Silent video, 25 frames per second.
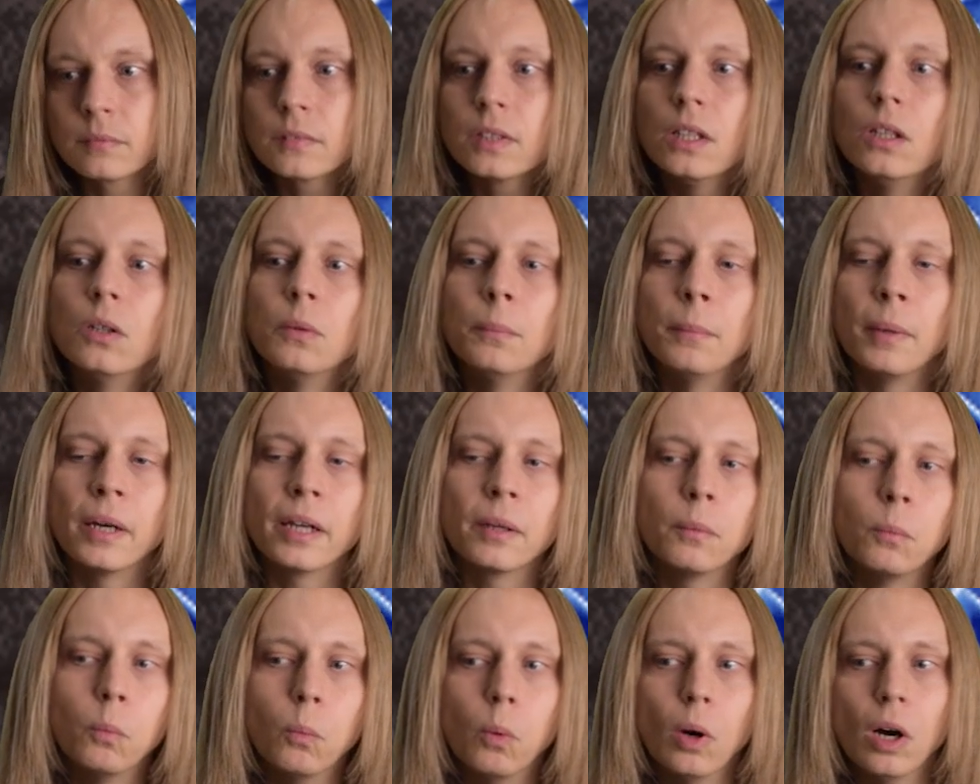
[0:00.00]
Oh
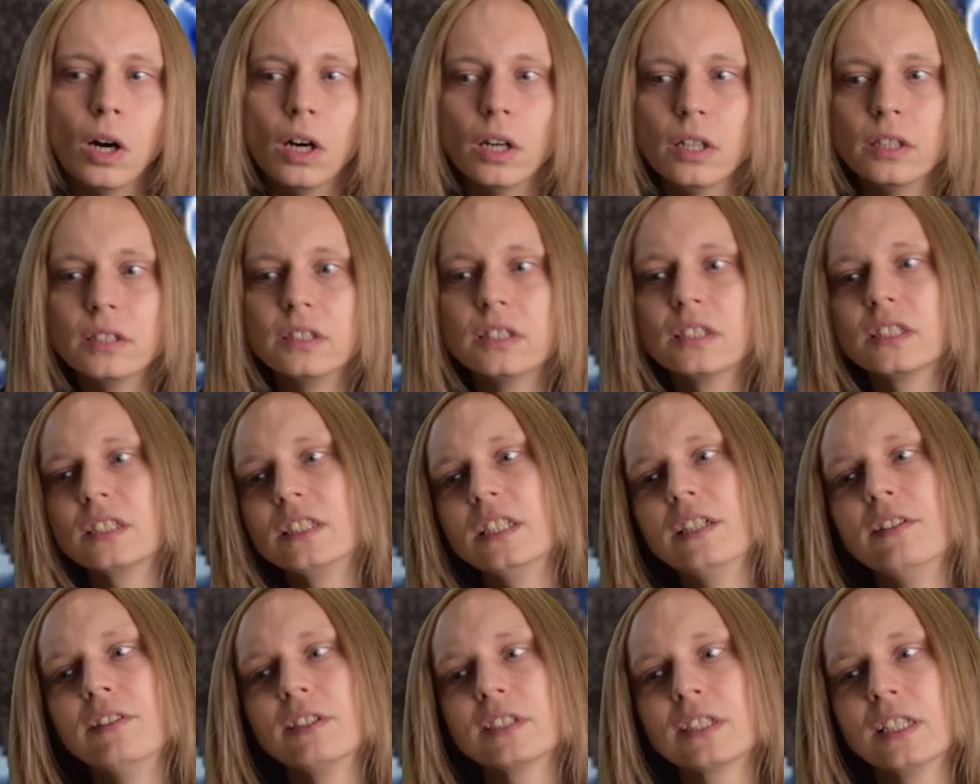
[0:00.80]
my word,
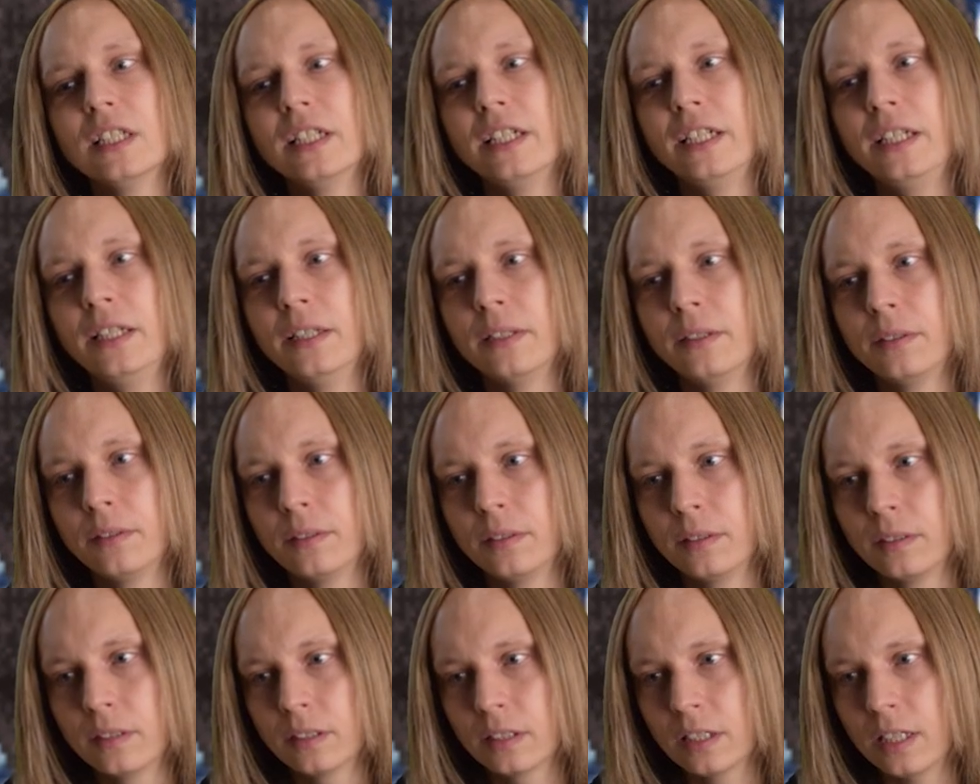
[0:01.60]
seriously?
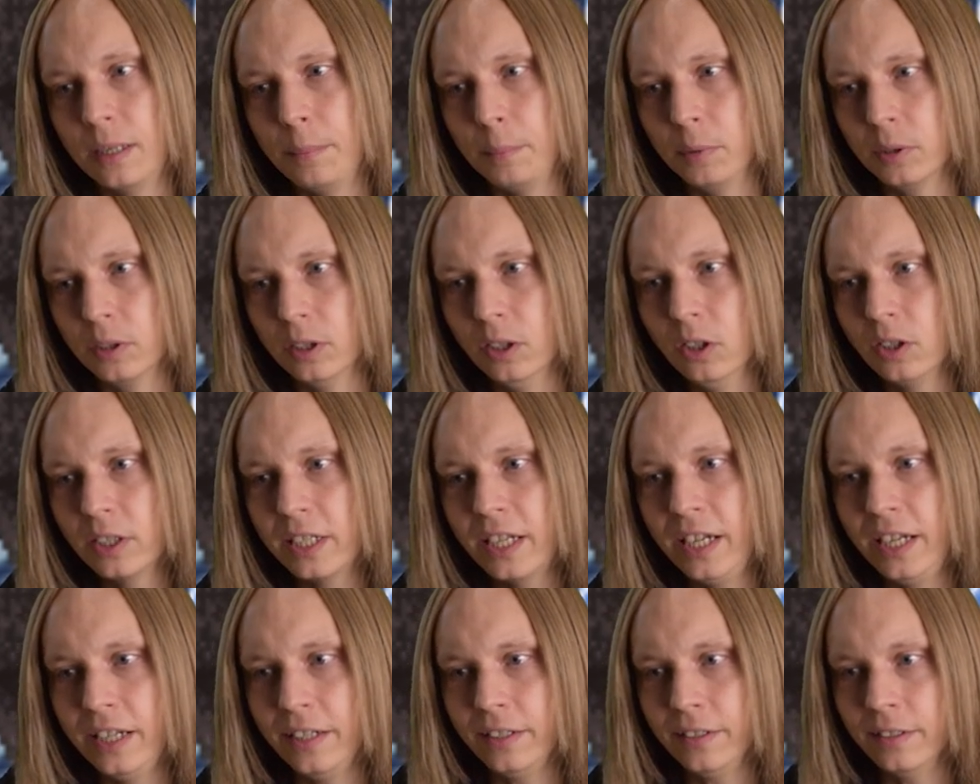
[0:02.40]
Come on,
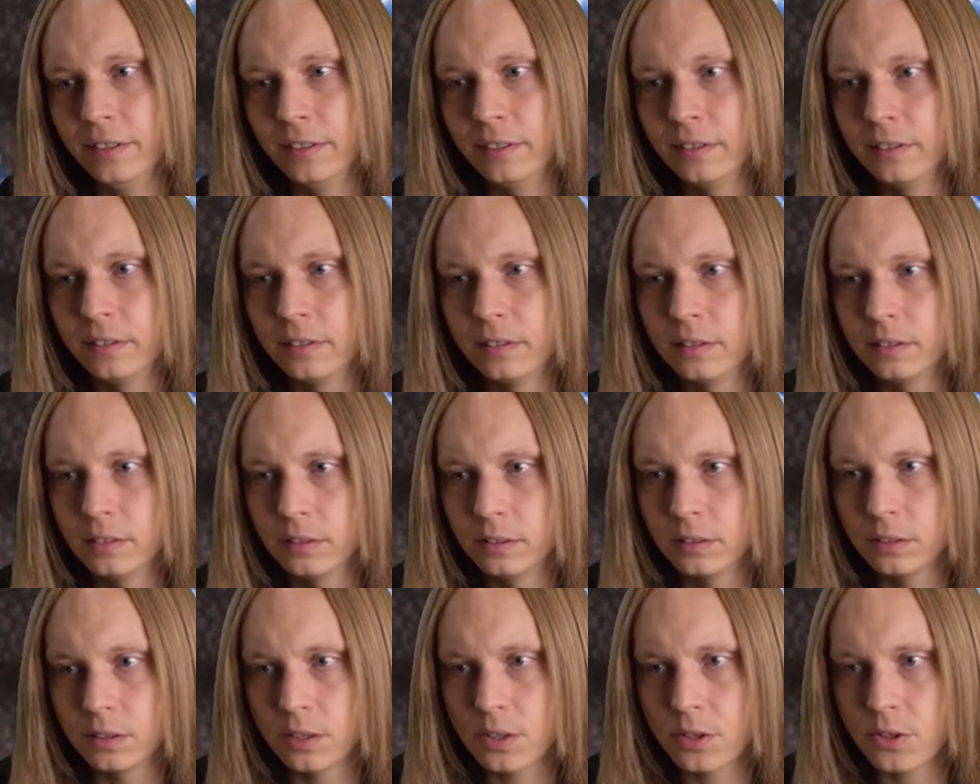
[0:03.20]
lock in.
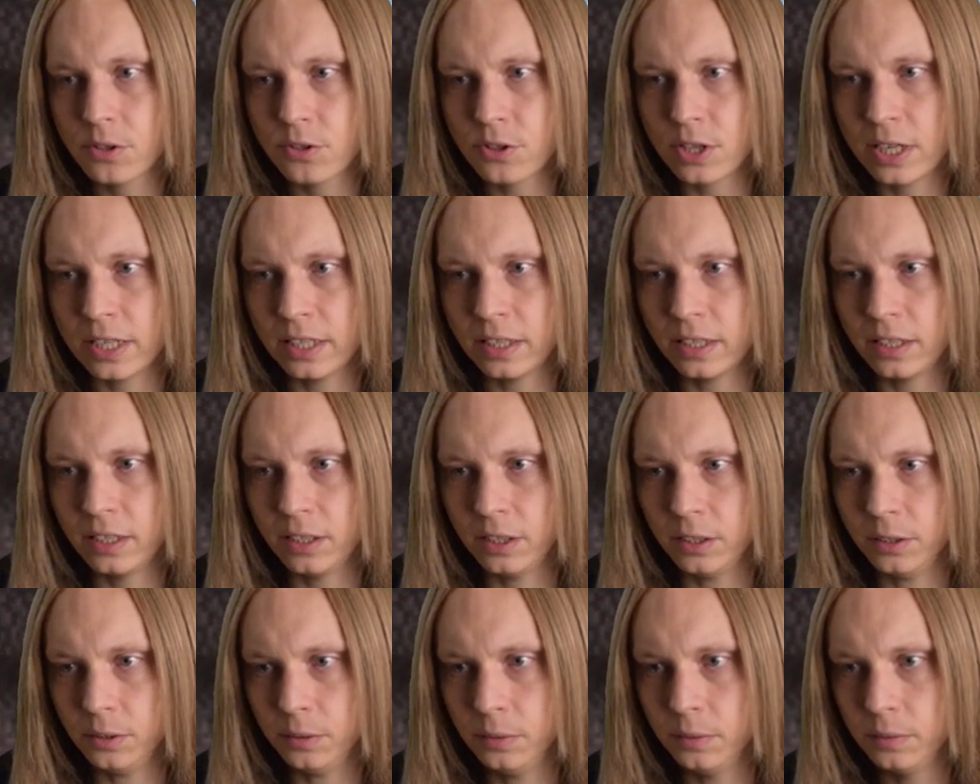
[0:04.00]
Thank
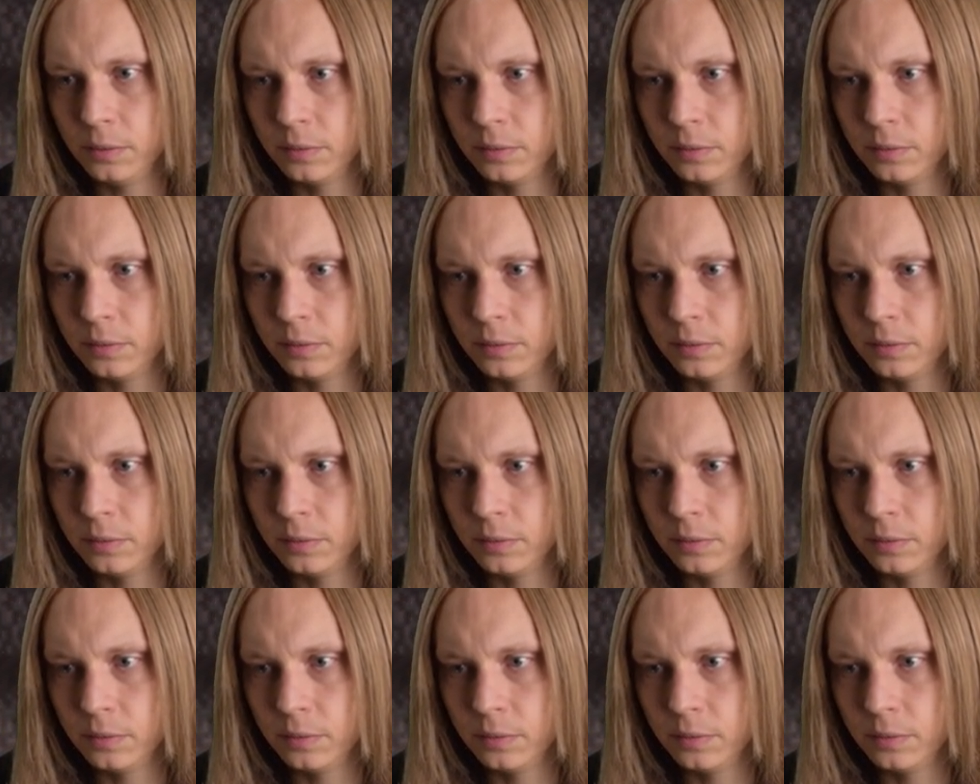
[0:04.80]
you.